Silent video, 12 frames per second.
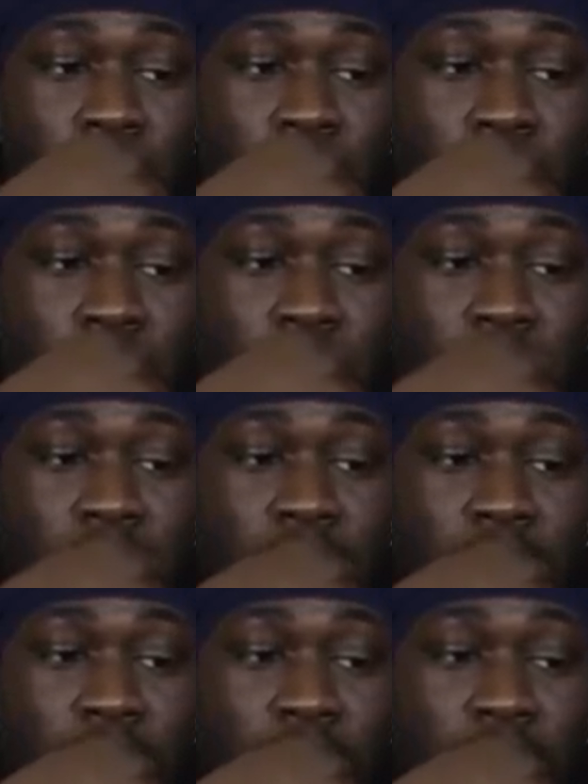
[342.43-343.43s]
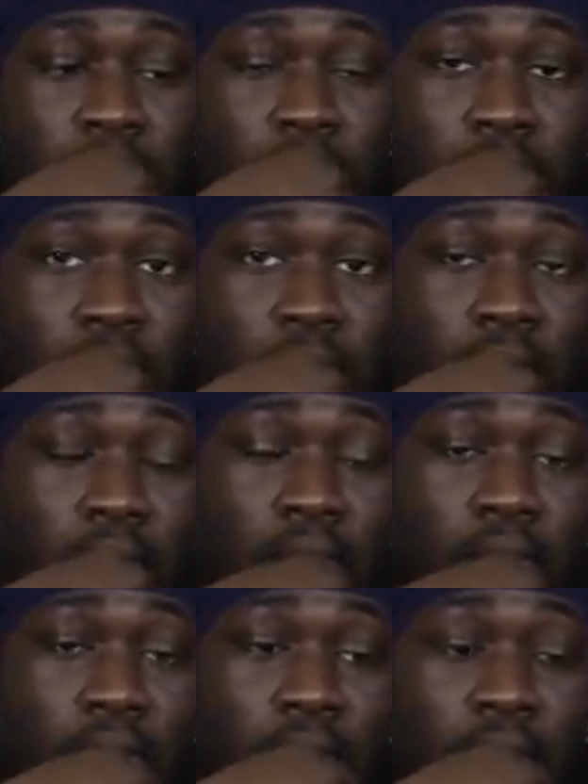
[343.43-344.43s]

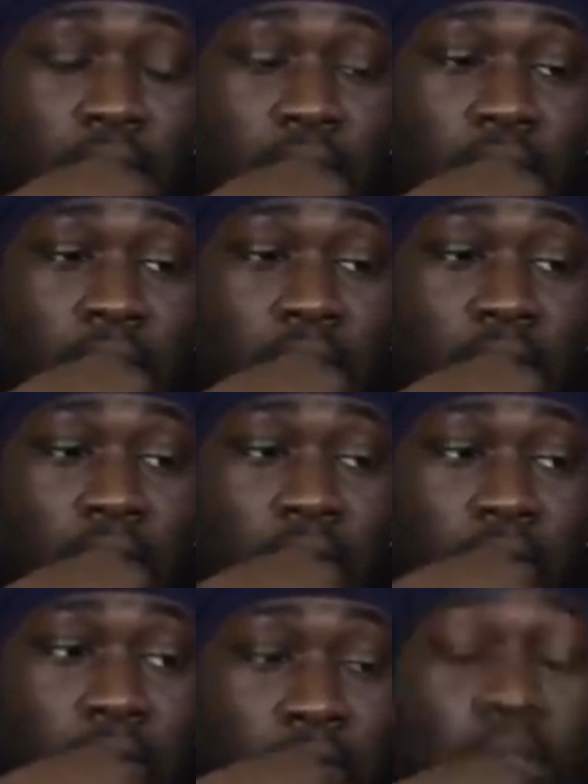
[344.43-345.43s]
[no speech]